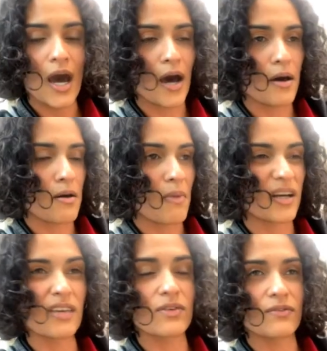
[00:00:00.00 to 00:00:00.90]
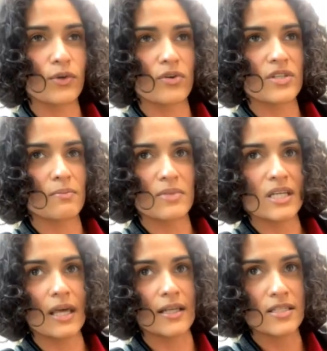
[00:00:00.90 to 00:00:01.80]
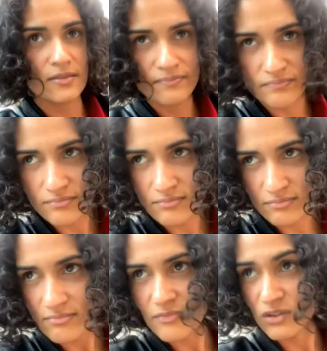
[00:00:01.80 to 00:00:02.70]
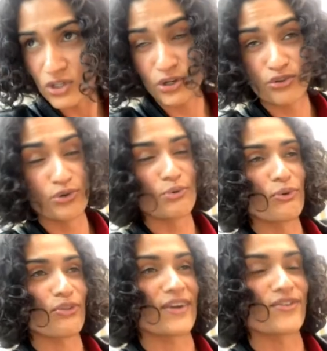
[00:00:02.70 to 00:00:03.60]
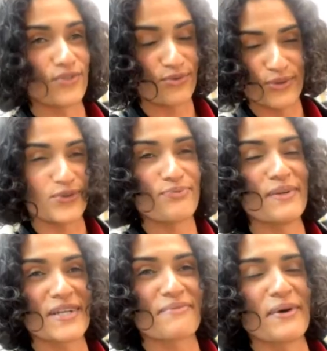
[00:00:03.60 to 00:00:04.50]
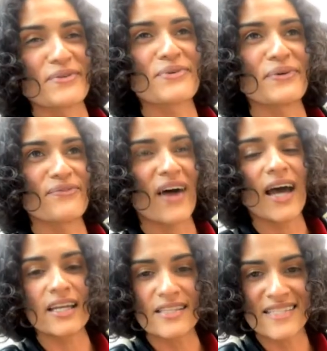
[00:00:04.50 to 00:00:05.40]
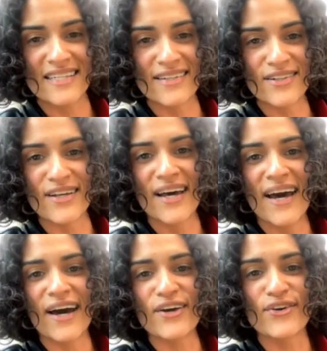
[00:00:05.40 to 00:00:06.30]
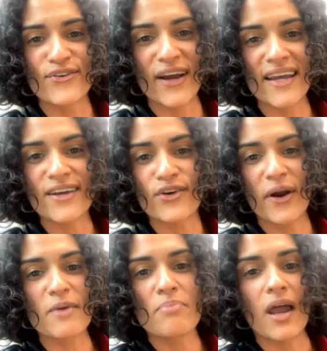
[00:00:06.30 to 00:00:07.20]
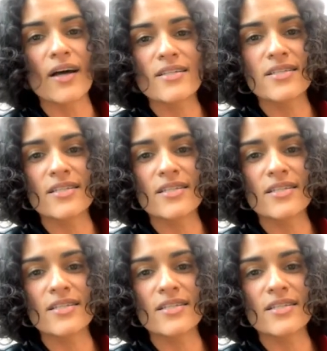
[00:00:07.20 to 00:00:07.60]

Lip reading: And even if you're somebody that's, you know, the normal thing, you've been exposed to all of that, it's still a great, great plus.